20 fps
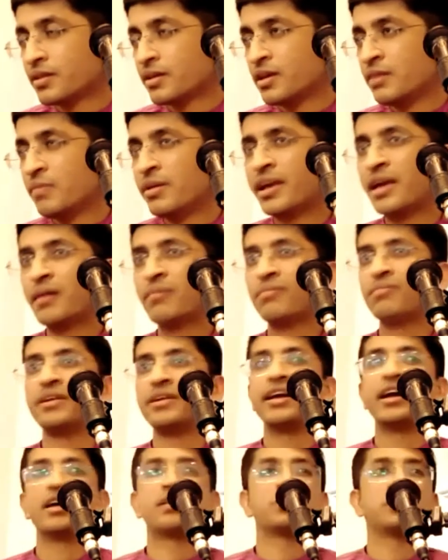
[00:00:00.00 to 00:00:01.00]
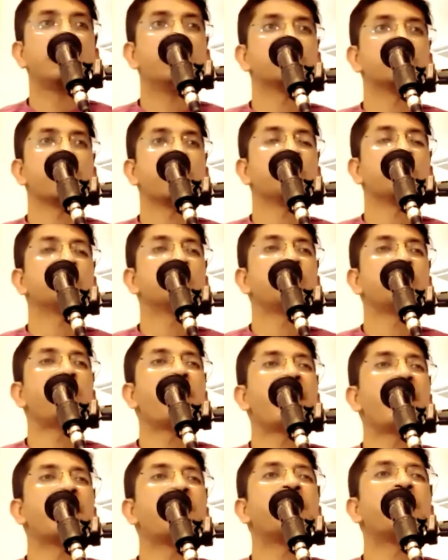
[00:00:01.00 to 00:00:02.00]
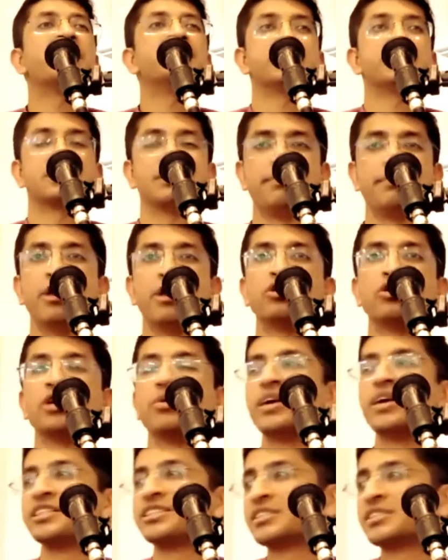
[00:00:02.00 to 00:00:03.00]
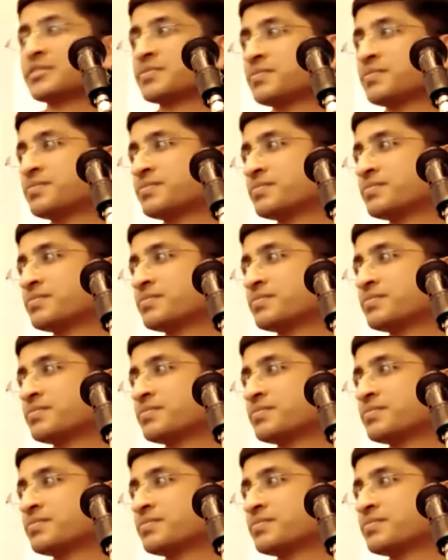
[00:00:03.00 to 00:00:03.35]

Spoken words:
He was almost paraplegic below the waist.